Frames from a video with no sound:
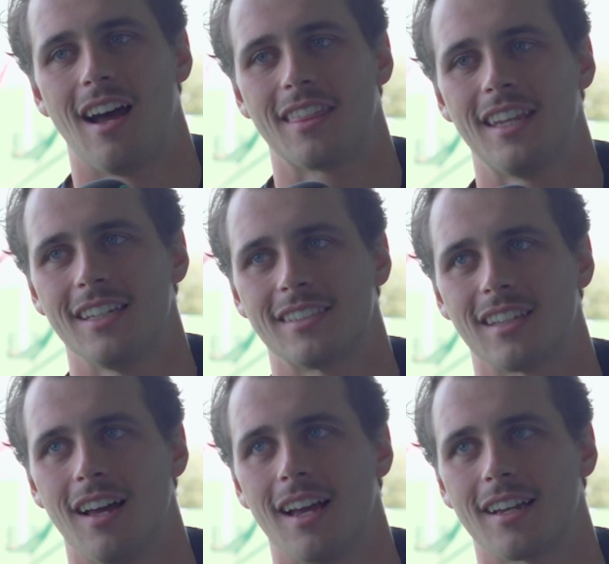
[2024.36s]
I think it's
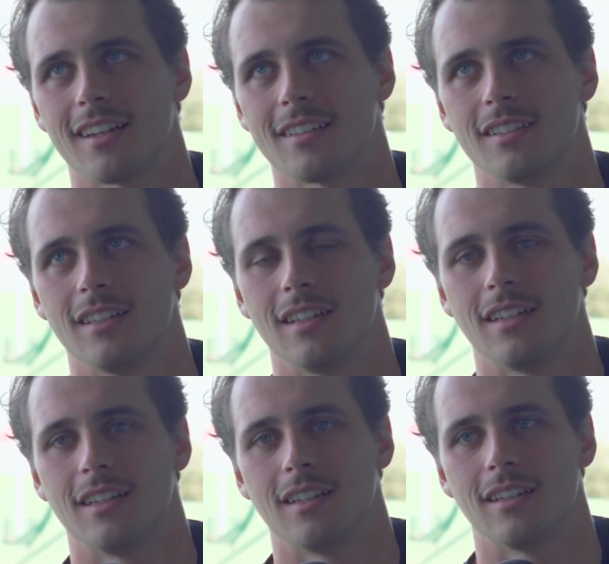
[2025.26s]
like
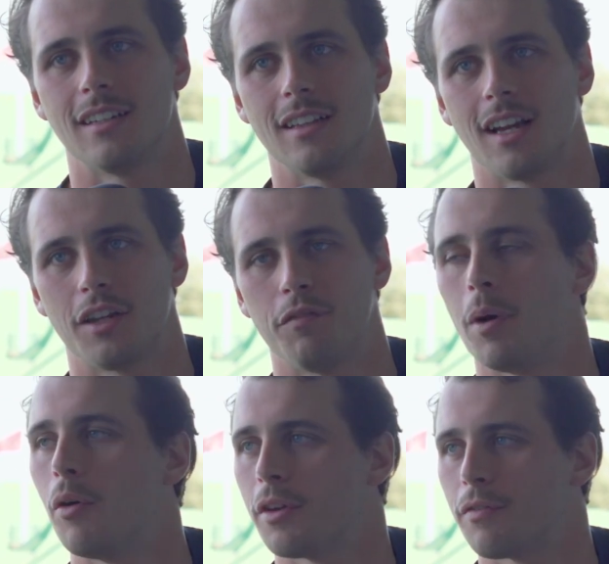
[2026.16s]
you've
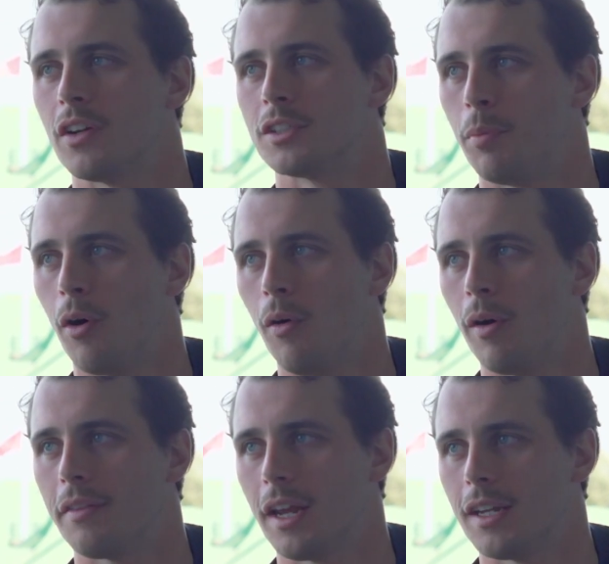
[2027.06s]
bowled your first ball,
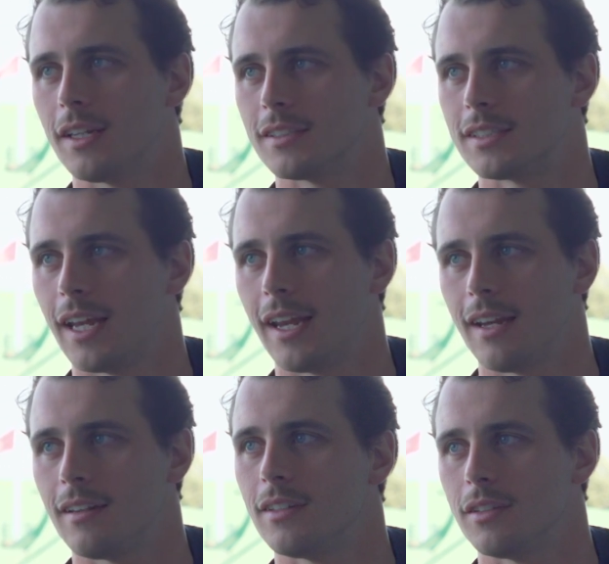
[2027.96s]
and then you can
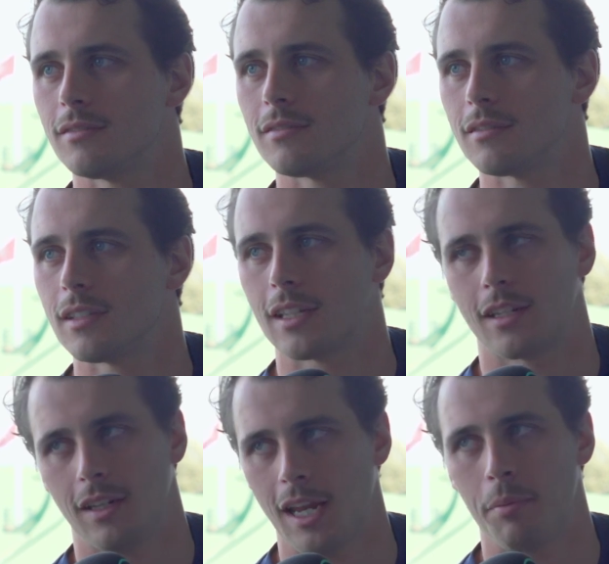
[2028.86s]
see
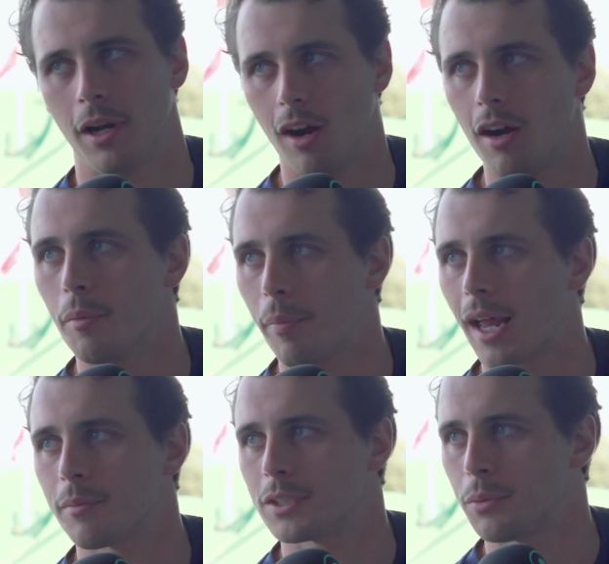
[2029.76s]
you're keeping an eye on the
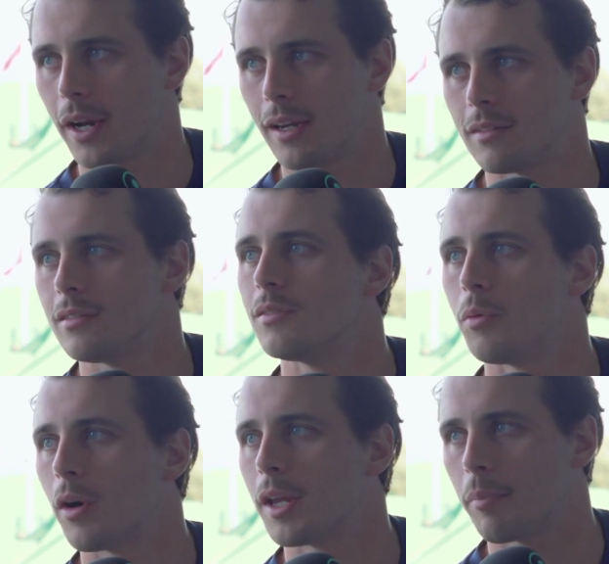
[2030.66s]
batter between
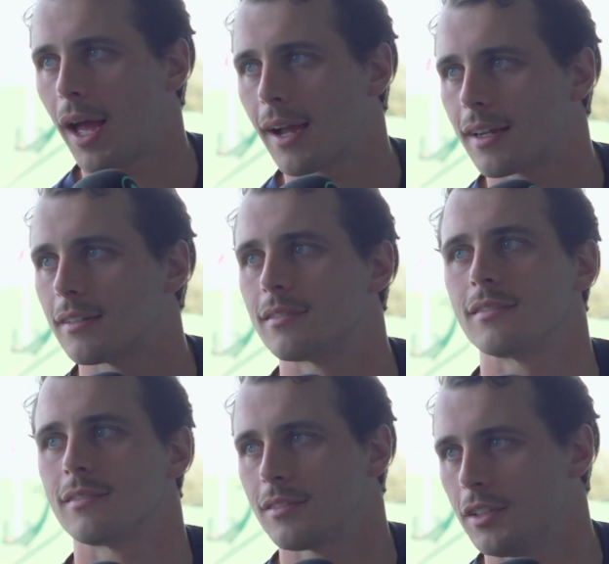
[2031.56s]
walking back and
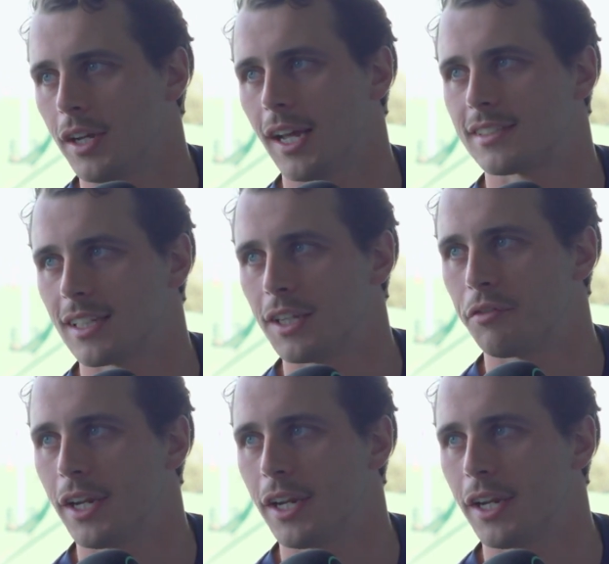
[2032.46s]
your next delivery.